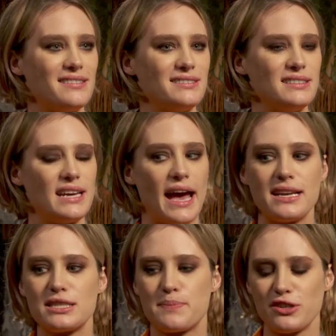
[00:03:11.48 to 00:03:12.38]
like...
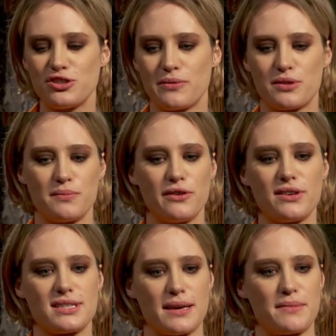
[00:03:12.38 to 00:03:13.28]
and especially with
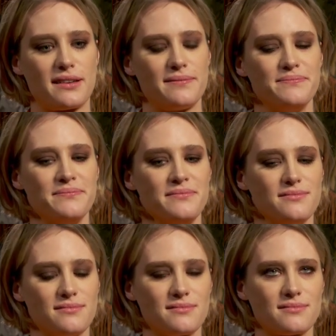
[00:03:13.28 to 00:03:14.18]
movies, I mean.
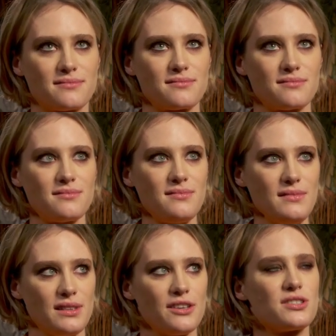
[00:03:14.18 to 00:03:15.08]

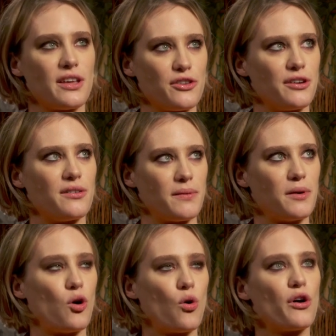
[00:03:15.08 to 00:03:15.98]
There's other
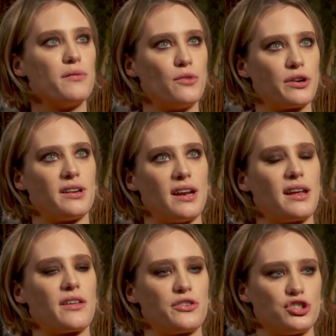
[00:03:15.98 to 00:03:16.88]
horror more than
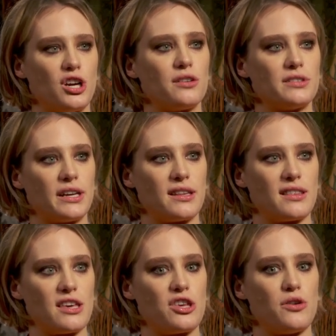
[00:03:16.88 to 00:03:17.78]
any other genre. I
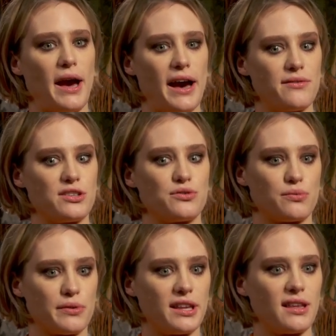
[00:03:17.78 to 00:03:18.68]
think you have this
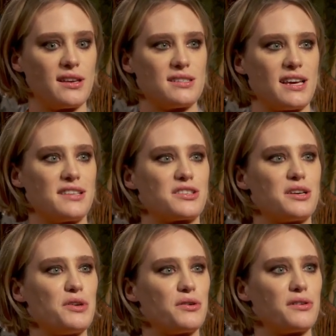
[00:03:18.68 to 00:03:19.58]
really intense
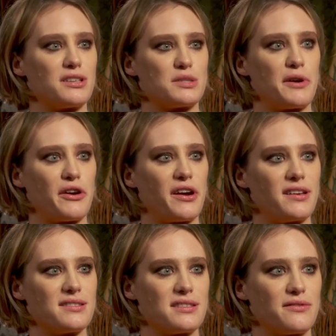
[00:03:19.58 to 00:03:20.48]
communal
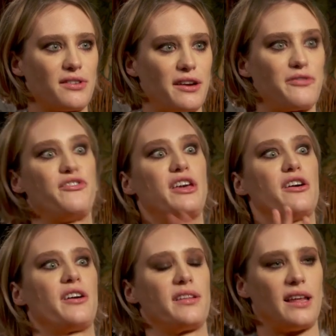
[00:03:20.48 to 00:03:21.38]
experience of like
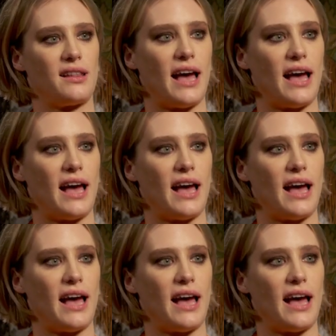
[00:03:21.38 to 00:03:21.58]
fear and then